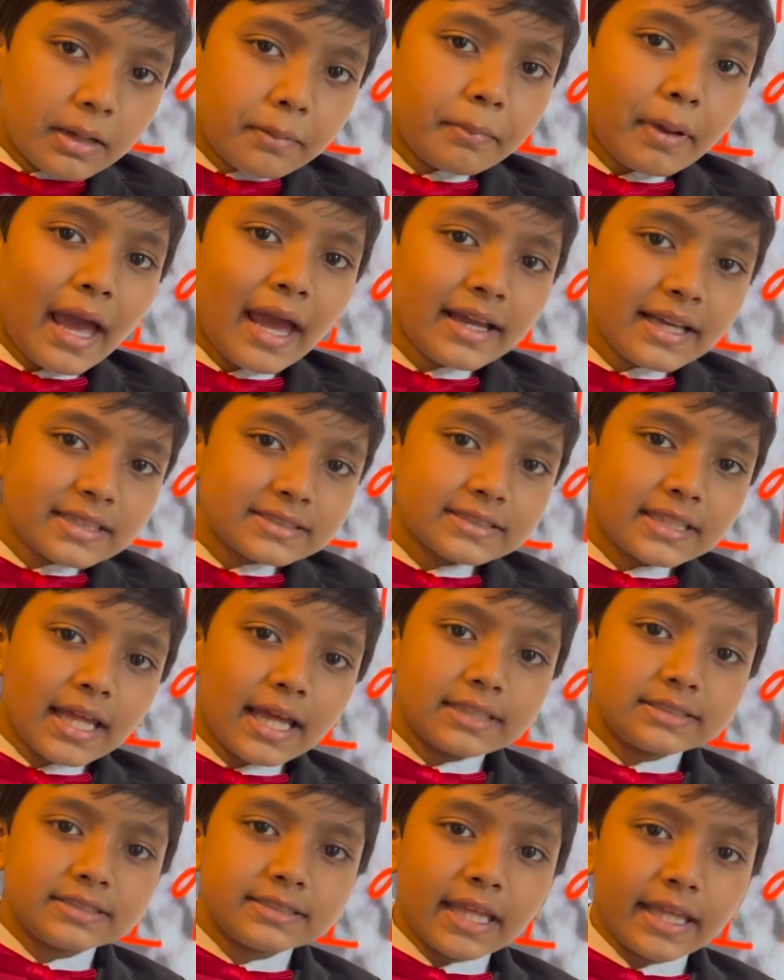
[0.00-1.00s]

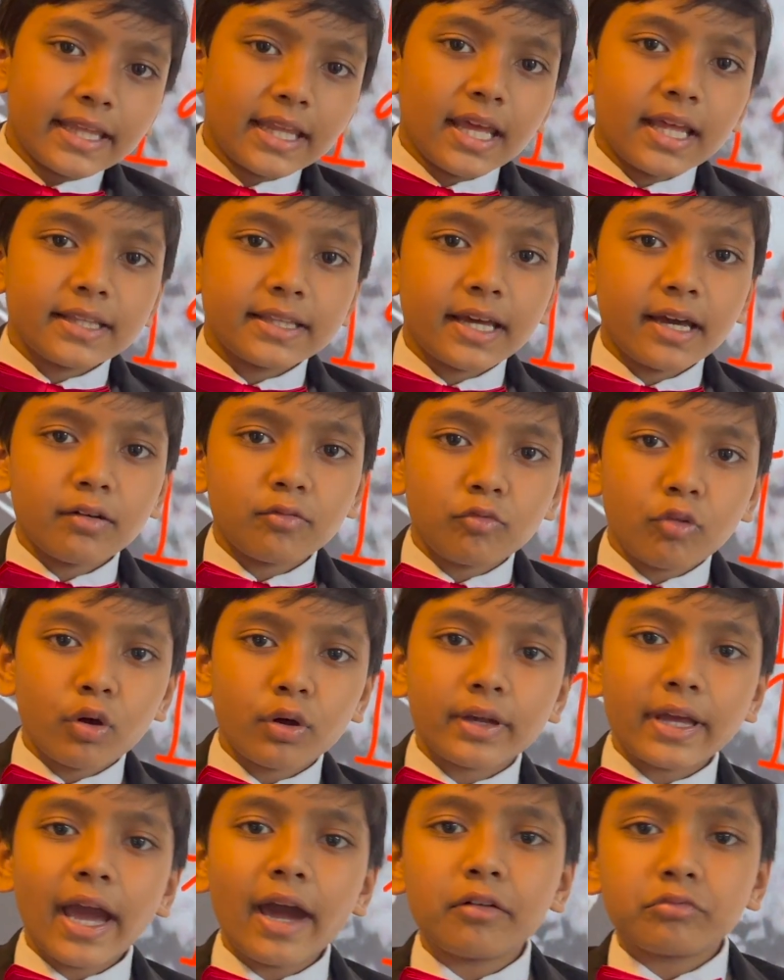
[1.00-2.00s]
Pakistan's state didn't
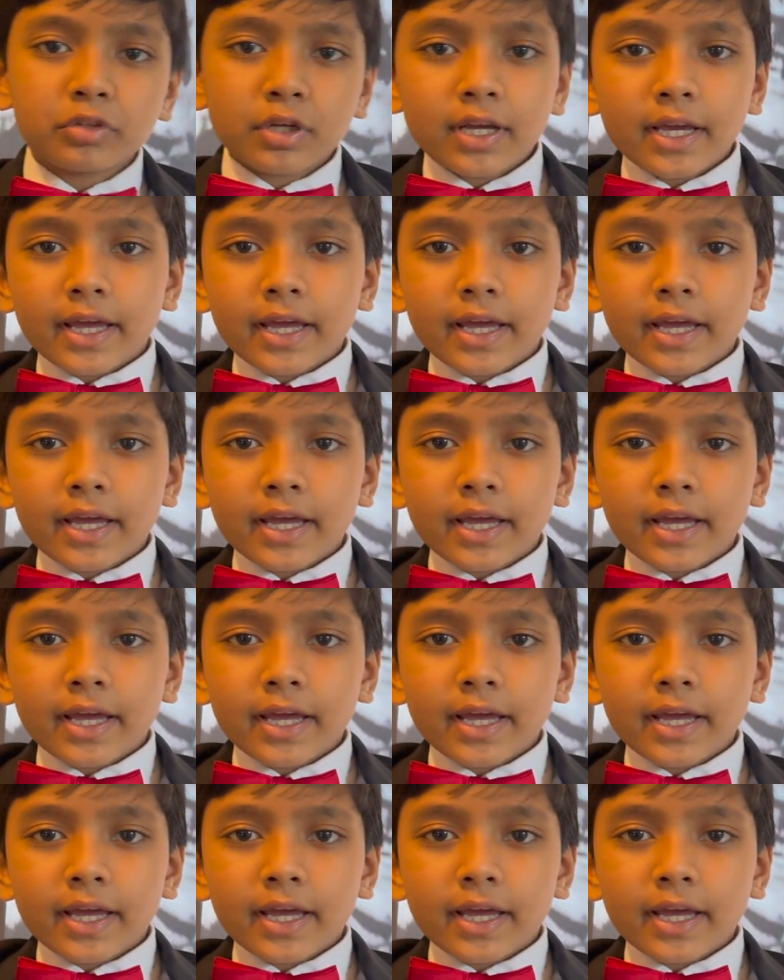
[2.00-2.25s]
work out.